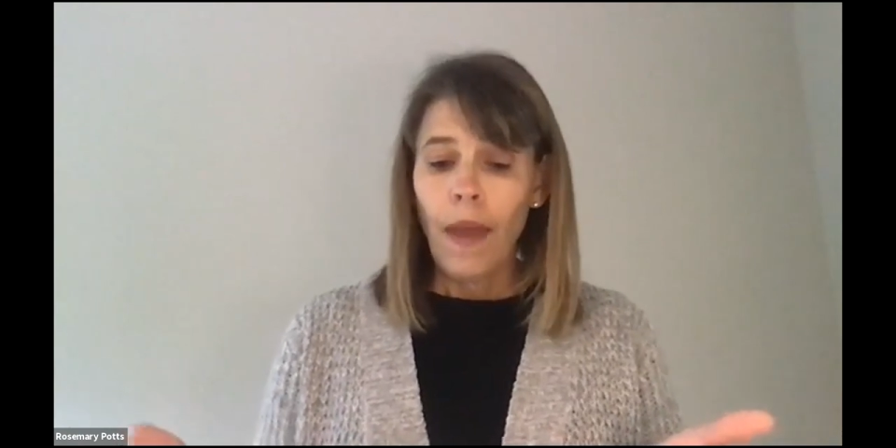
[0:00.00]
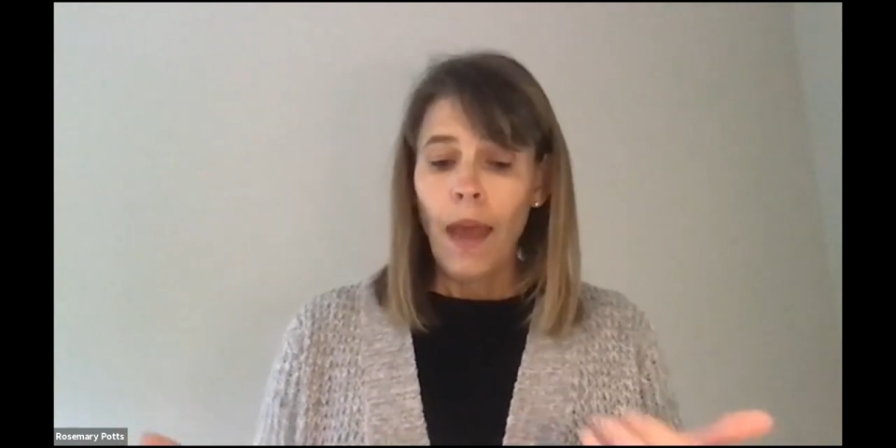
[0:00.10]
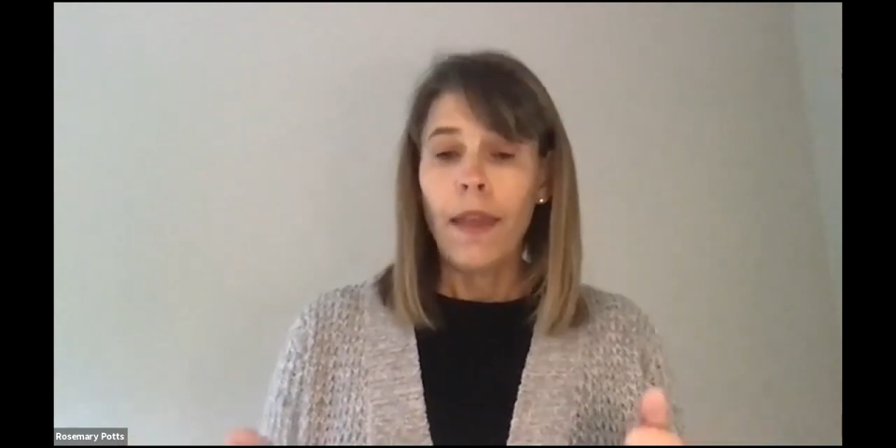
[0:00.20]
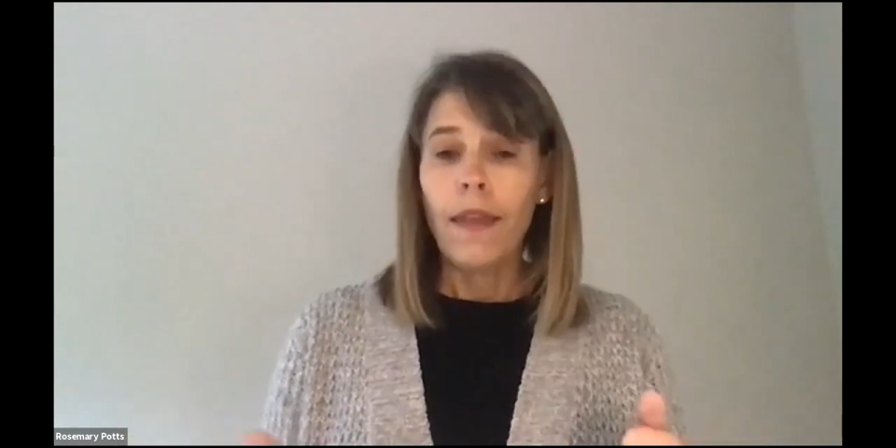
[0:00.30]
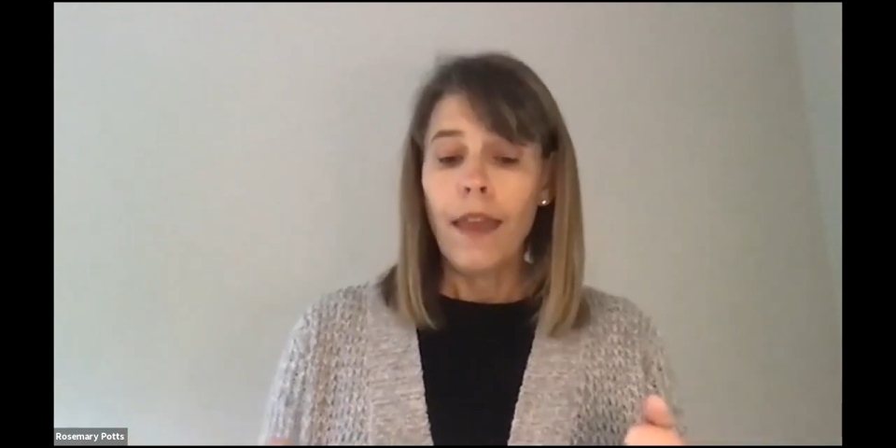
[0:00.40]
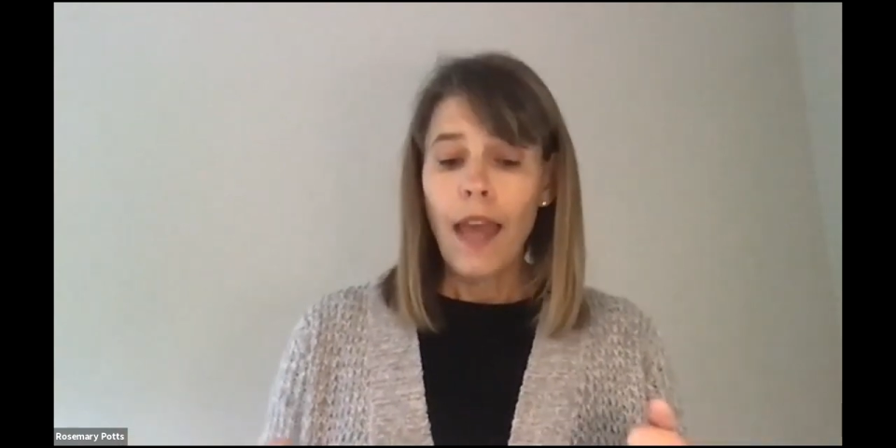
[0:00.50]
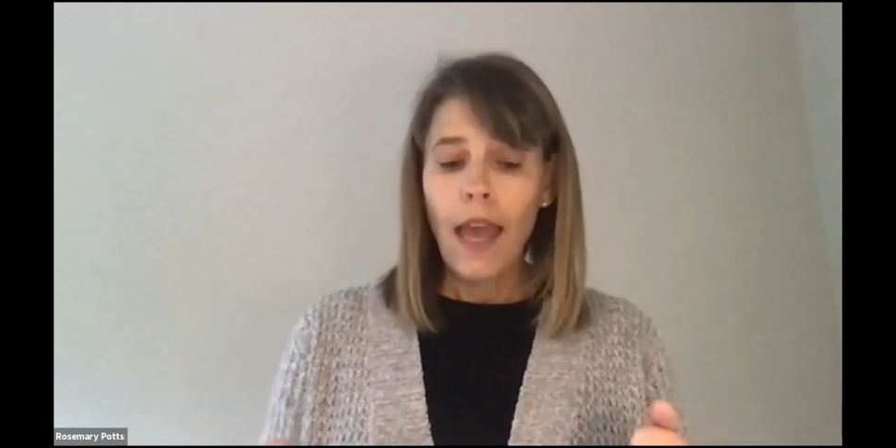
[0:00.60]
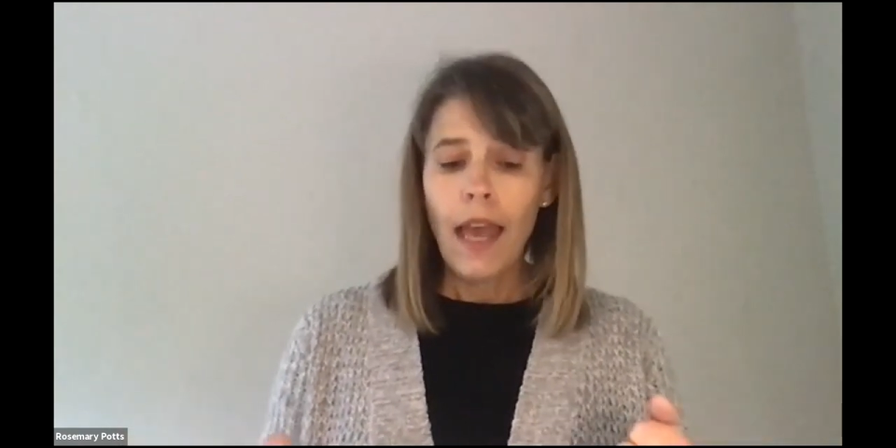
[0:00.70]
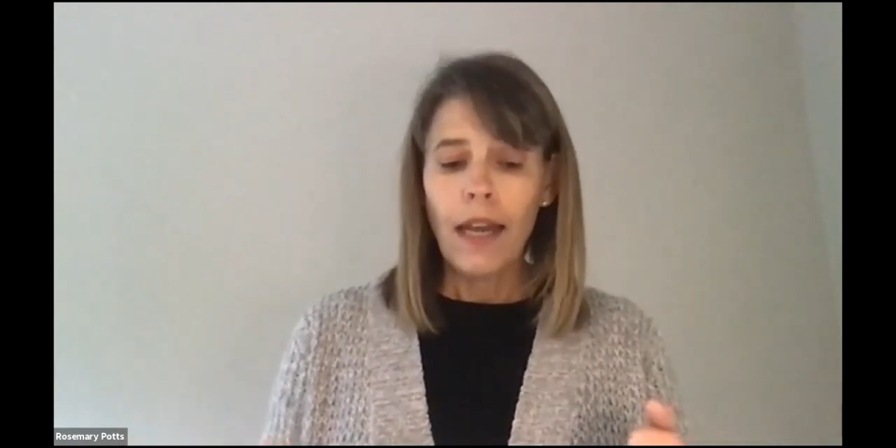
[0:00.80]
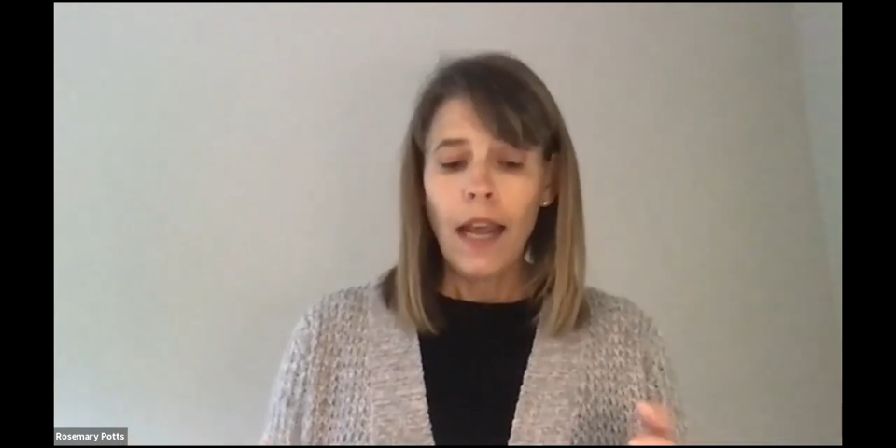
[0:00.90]
And
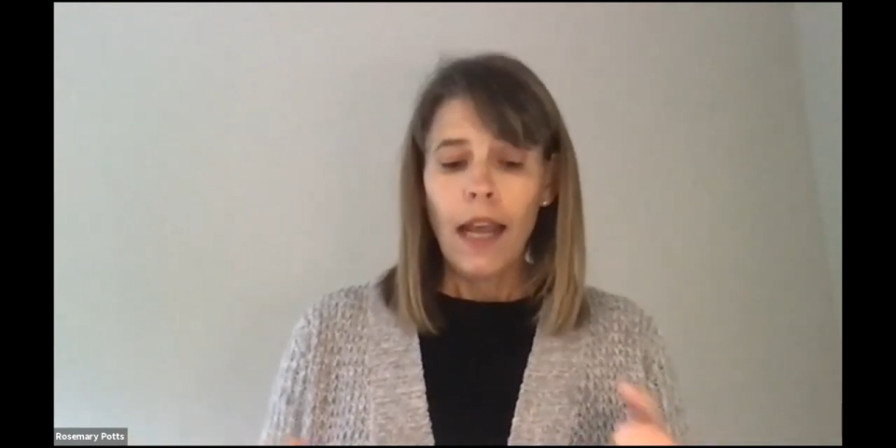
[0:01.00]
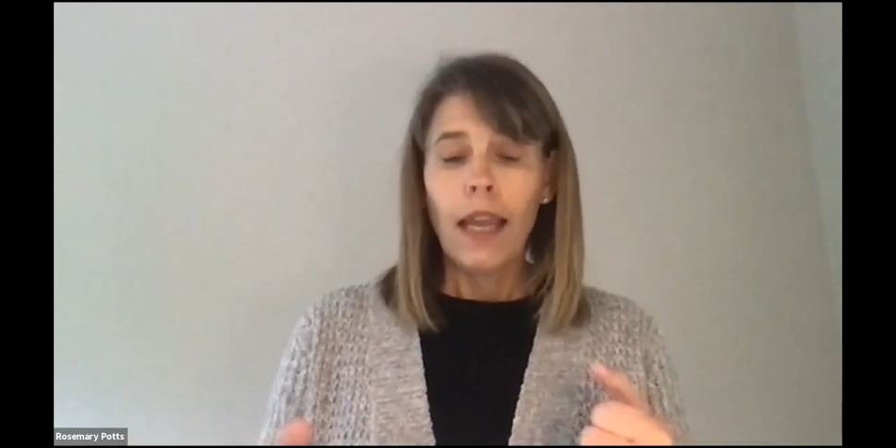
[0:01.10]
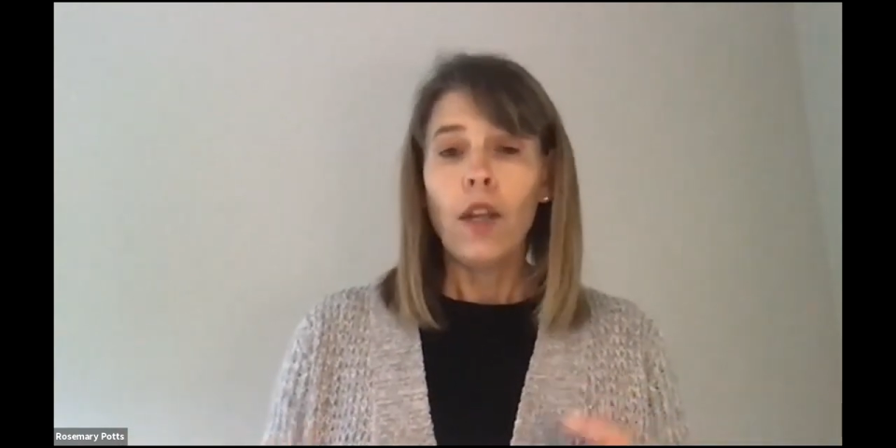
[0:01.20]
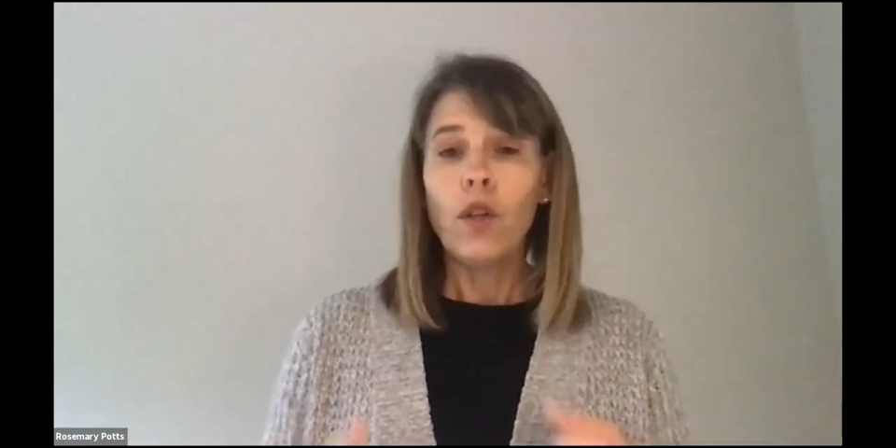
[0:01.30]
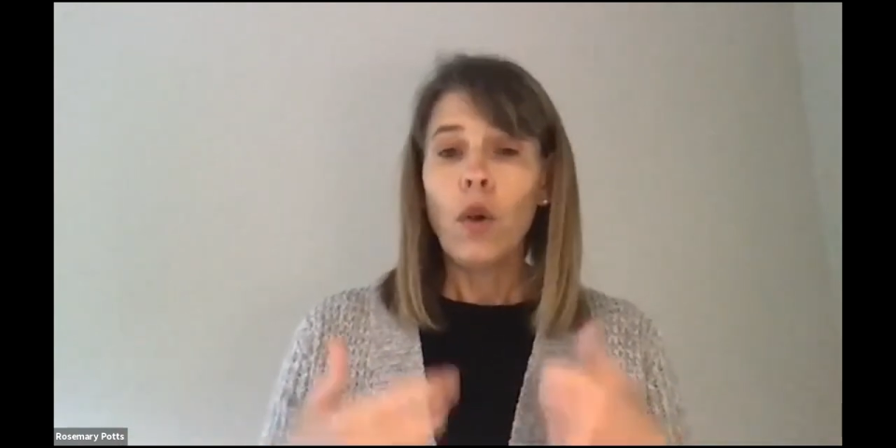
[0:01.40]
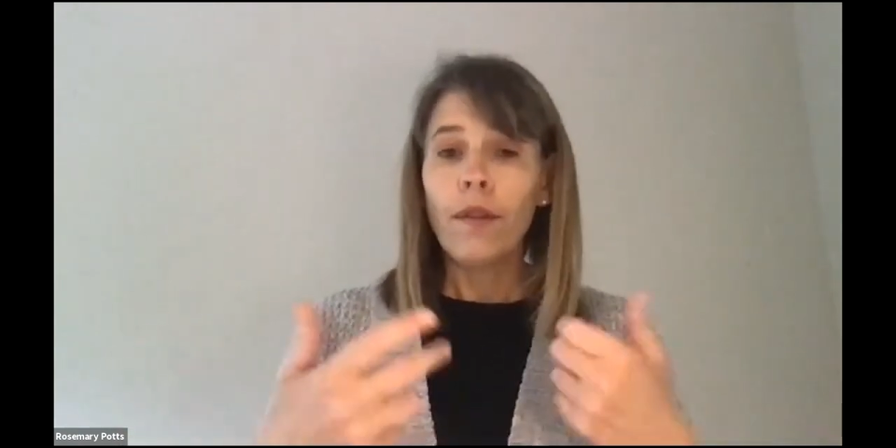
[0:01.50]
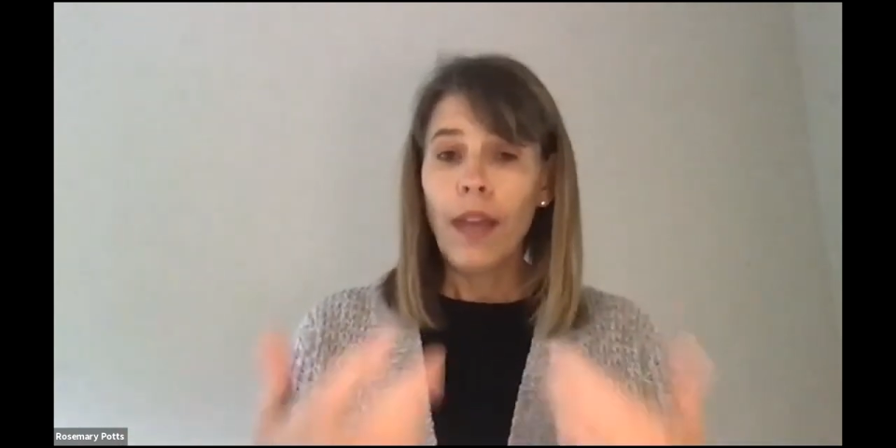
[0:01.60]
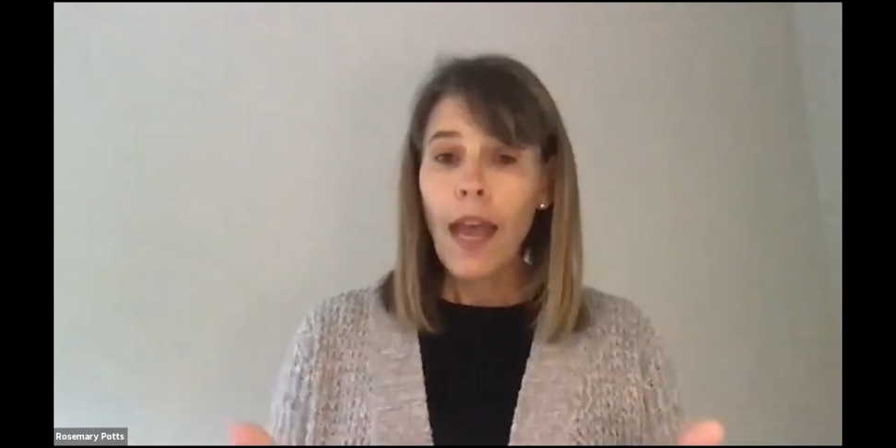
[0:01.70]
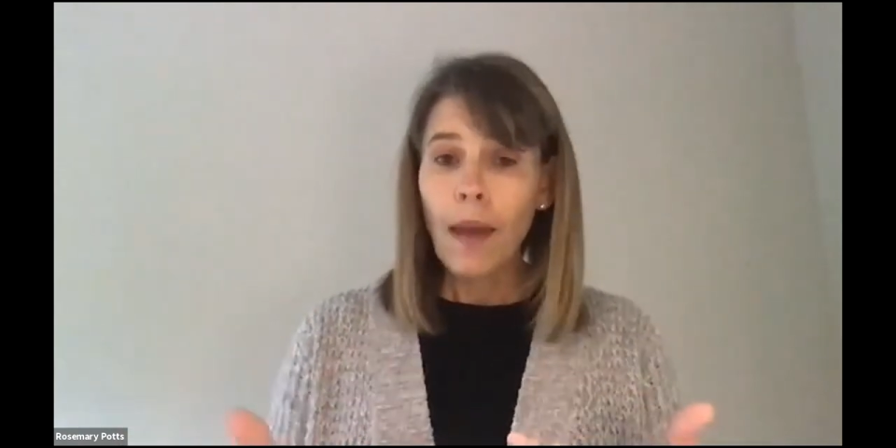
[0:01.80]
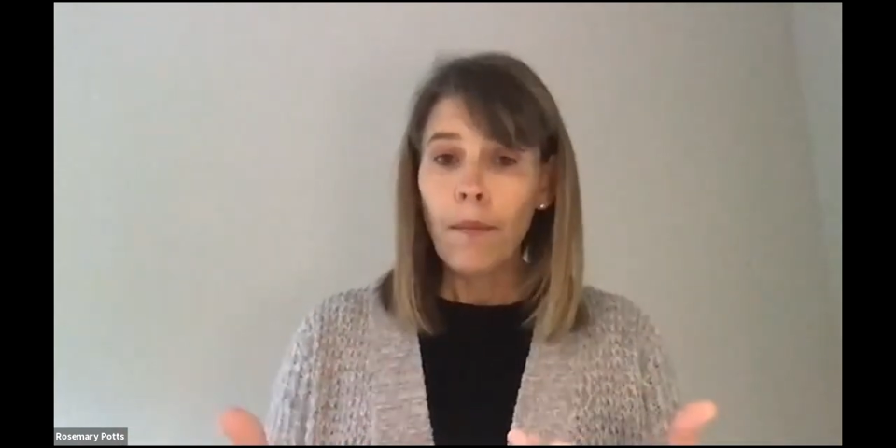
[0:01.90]
then he told
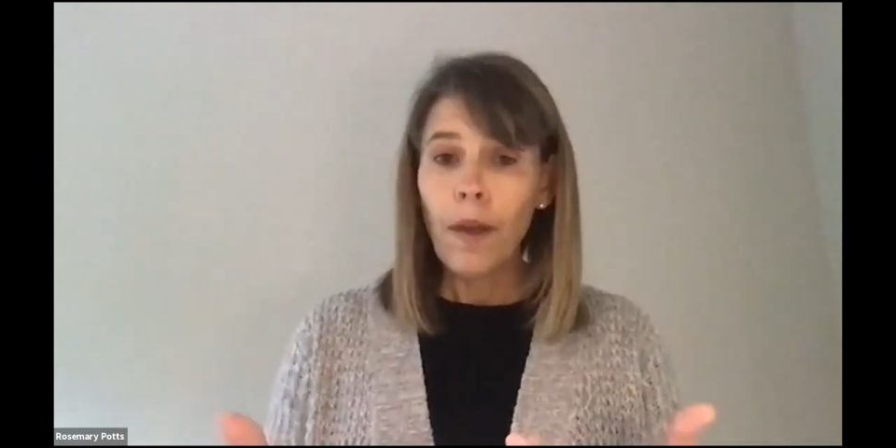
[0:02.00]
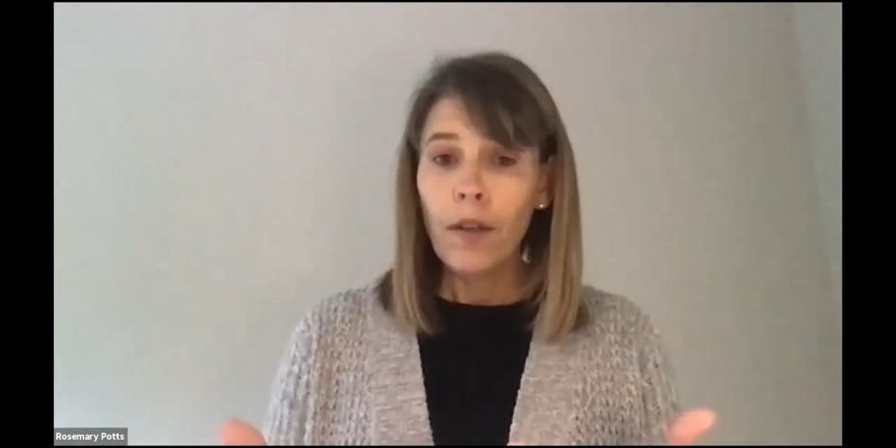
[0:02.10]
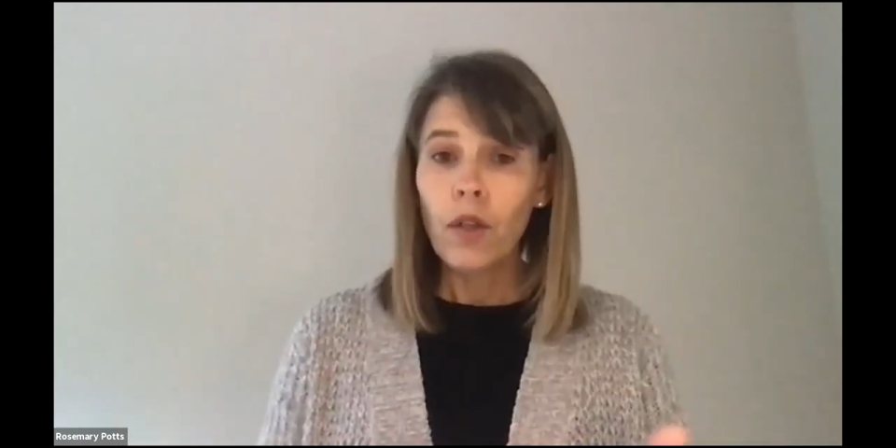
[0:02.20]
them